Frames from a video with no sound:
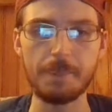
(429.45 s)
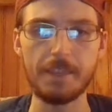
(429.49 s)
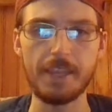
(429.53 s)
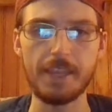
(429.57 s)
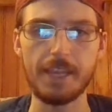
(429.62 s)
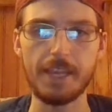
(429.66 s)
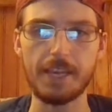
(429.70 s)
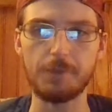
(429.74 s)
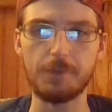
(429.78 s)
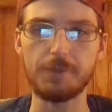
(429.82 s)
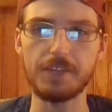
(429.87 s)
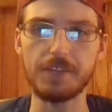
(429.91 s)

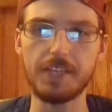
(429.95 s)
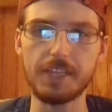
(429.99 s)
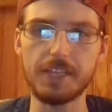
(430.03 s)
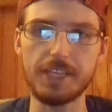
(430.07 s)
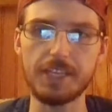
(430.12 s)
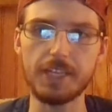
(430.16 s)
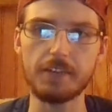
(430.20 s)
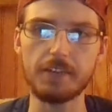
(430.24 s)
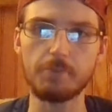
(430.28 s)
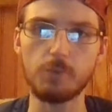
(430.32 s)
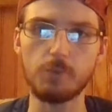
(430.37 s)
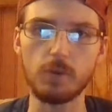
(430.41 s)
And we can get
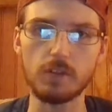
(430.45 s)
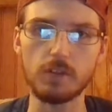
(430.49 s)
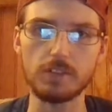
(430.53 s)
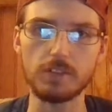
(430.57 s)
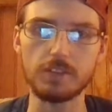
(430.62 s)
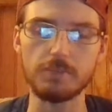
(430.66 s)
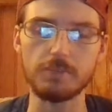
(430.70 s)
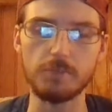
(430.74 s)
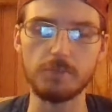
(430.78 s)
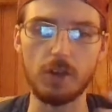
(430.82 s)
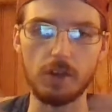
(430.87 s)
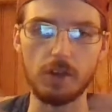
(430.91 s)
a more
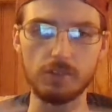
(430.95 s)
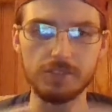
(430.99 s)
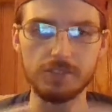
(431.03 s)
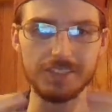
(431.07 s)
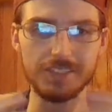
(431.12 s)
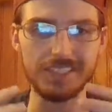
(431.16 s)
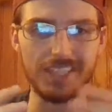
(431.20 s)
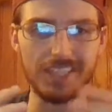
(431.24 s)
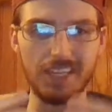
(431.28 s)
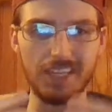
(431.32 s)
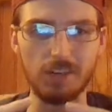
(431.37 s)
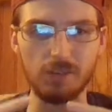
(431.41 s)
small
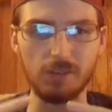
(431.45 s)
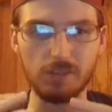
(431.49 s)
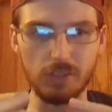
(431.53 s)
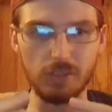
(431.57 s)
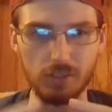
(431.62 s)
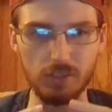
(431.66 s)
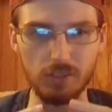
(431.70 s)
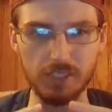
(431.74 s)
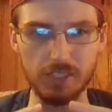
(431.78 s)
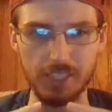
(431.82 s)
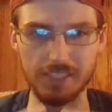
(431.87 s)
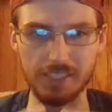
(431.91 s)
scale
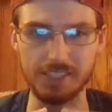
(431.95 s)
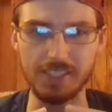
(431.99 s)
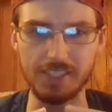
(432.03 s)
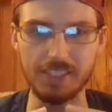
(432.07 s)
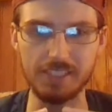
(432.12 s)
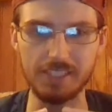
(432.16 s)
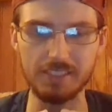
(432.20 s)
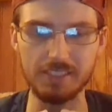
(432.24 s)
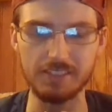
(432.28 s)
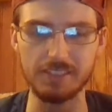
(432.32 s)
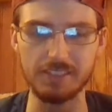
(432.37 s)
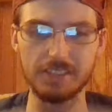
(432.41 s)
look at
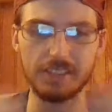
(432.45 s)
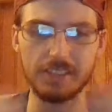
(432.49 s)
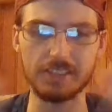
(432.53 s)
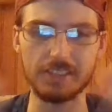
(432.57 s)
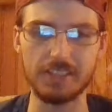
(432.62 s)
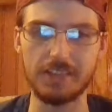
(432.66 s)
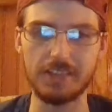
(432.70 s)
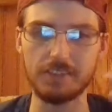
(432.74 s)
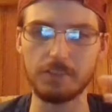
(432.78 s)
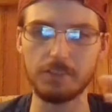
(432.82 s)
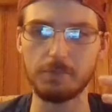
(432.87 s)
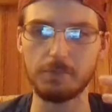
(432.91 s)
things. It doesn't
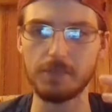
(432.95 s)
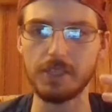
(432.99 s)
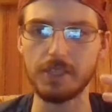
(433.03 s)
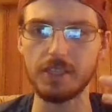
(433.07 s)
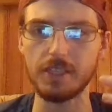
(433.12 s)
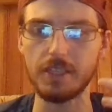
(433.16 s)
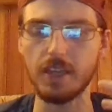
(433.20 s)
have to be